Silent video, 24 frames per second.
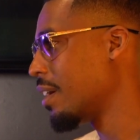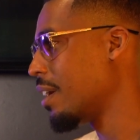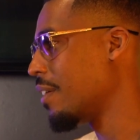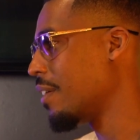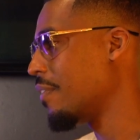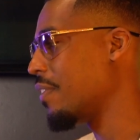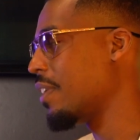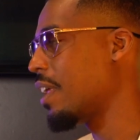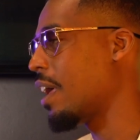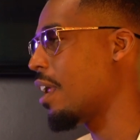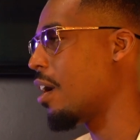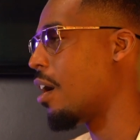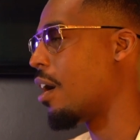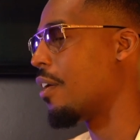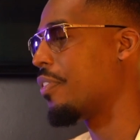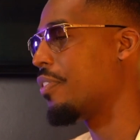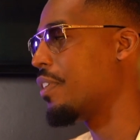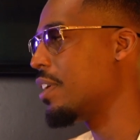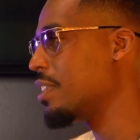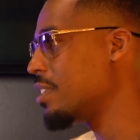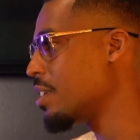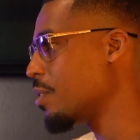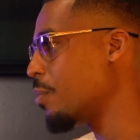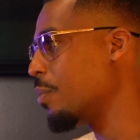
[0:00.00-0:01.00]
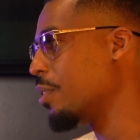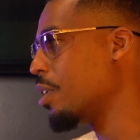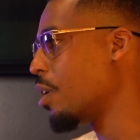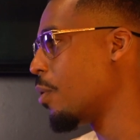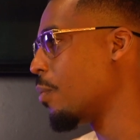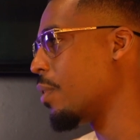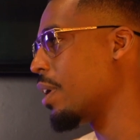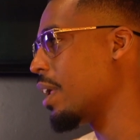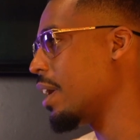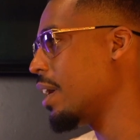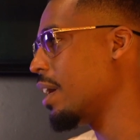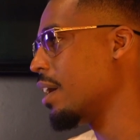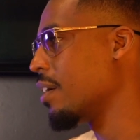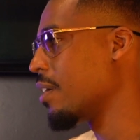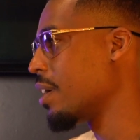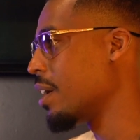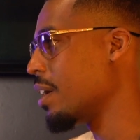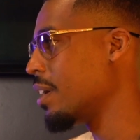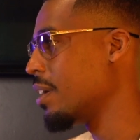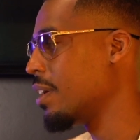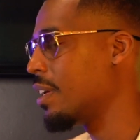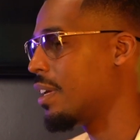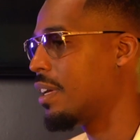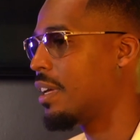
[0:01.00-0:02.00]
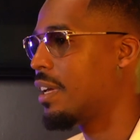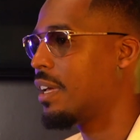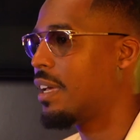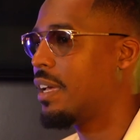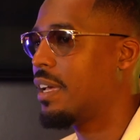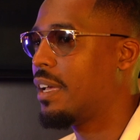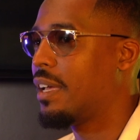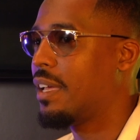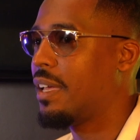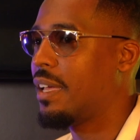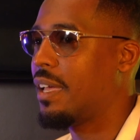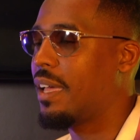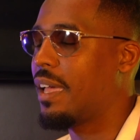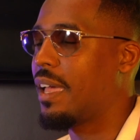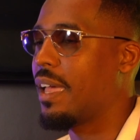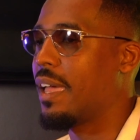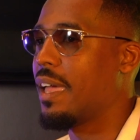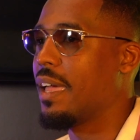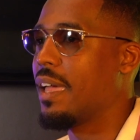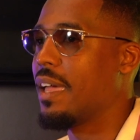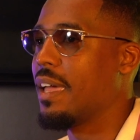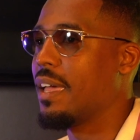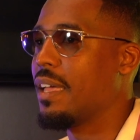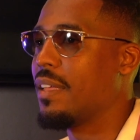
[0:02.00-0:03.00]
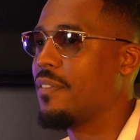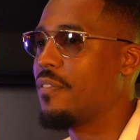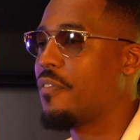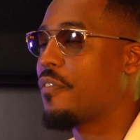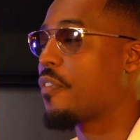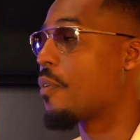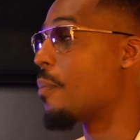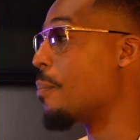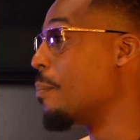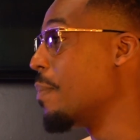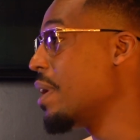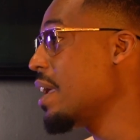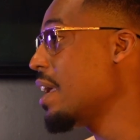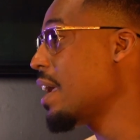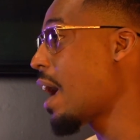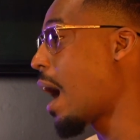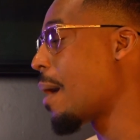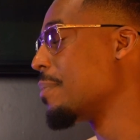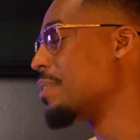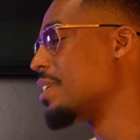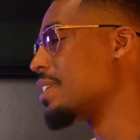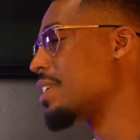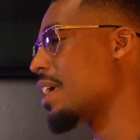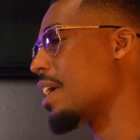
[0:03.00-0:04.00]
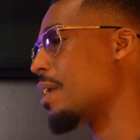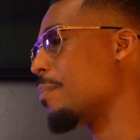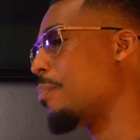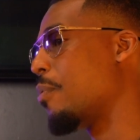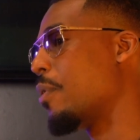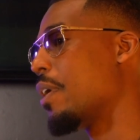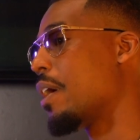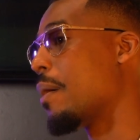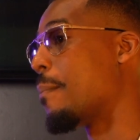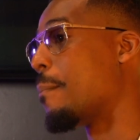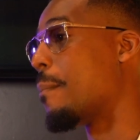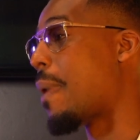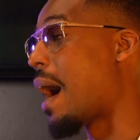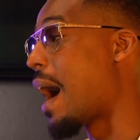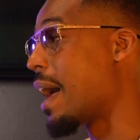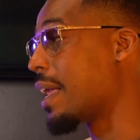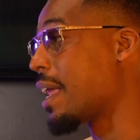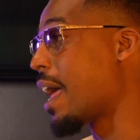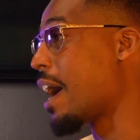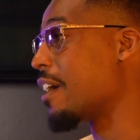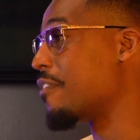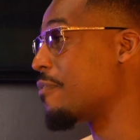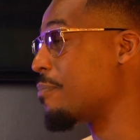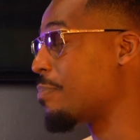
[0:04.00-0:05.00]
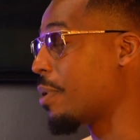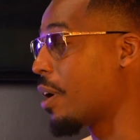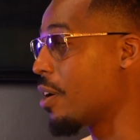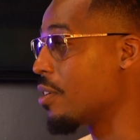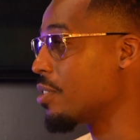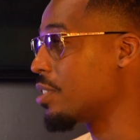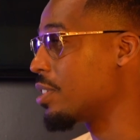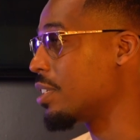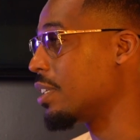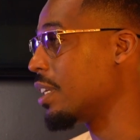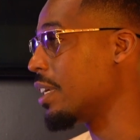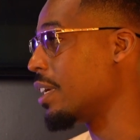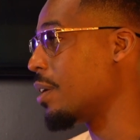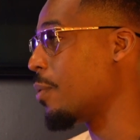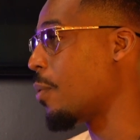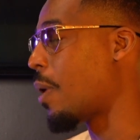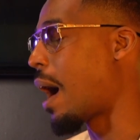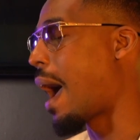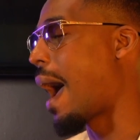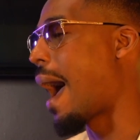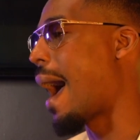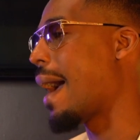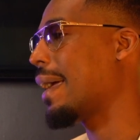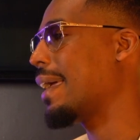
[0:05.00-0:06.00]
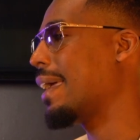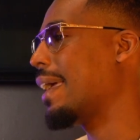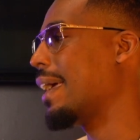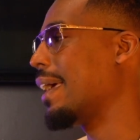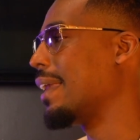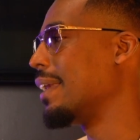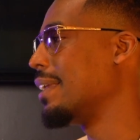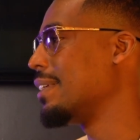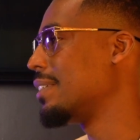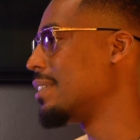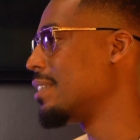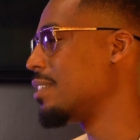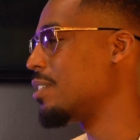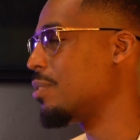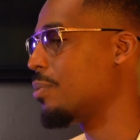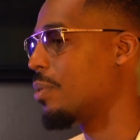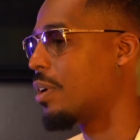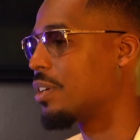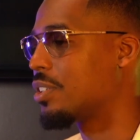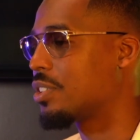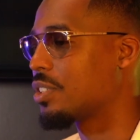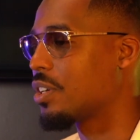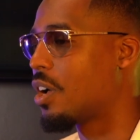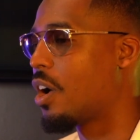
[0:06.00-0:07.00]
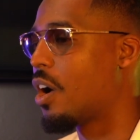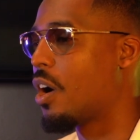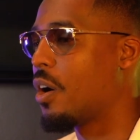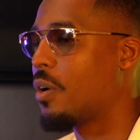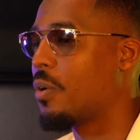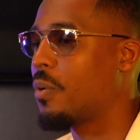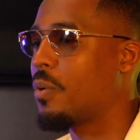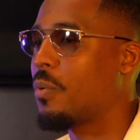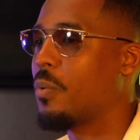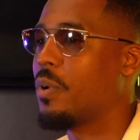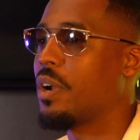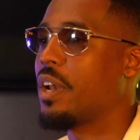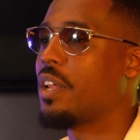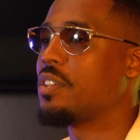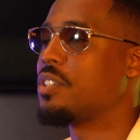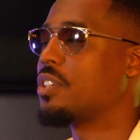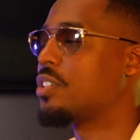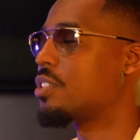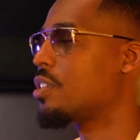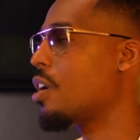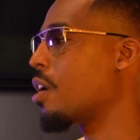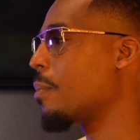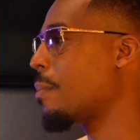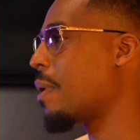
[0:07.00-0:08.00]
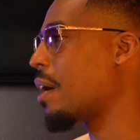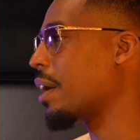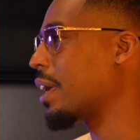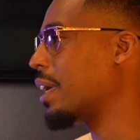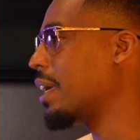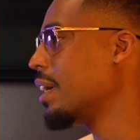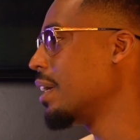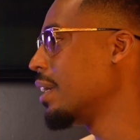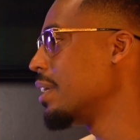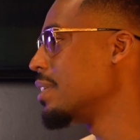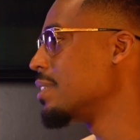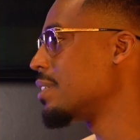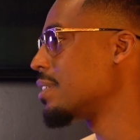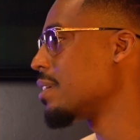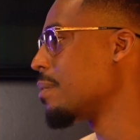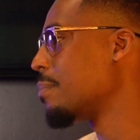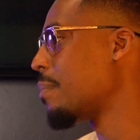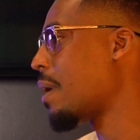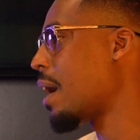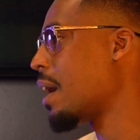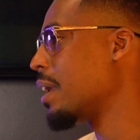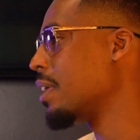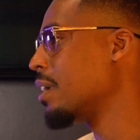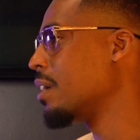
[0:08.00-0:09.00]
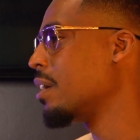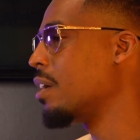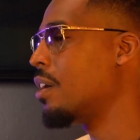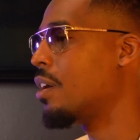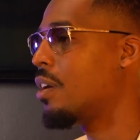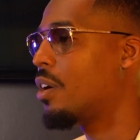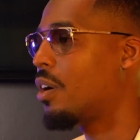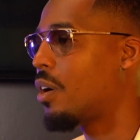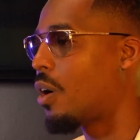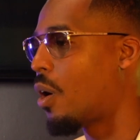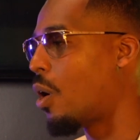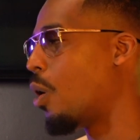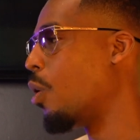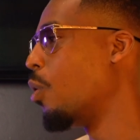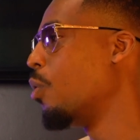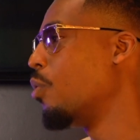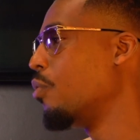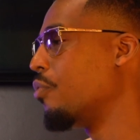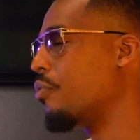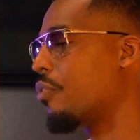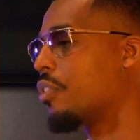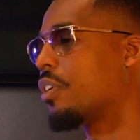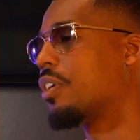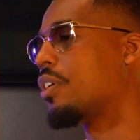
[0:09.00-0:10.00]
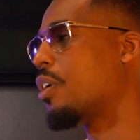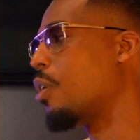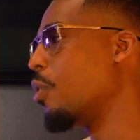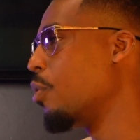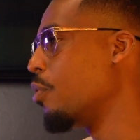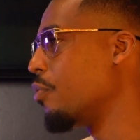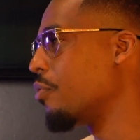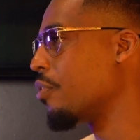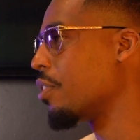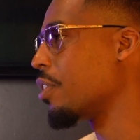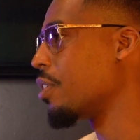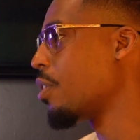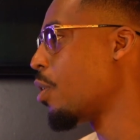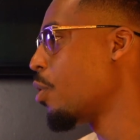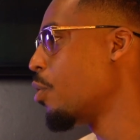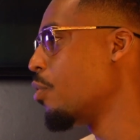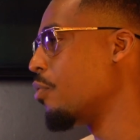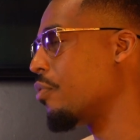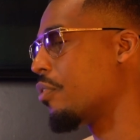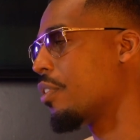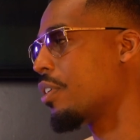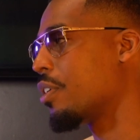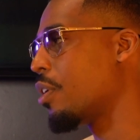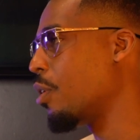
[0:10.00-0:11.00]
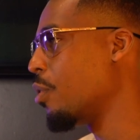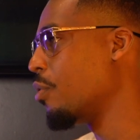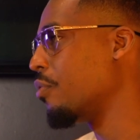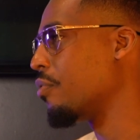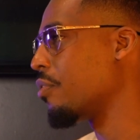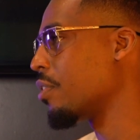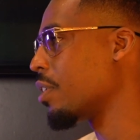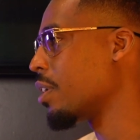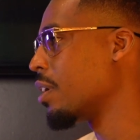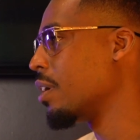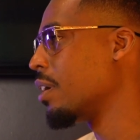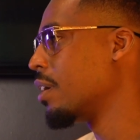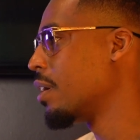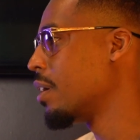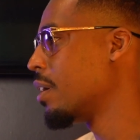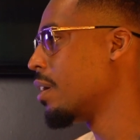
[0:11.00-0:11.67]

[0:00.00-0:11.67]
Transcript: If it ain't authentic, we don't want to hear it. Big facts. And for me, I'm just at a point in my life personally where I can't listen to a song where they're just talking about killing somebody over and over and over and over.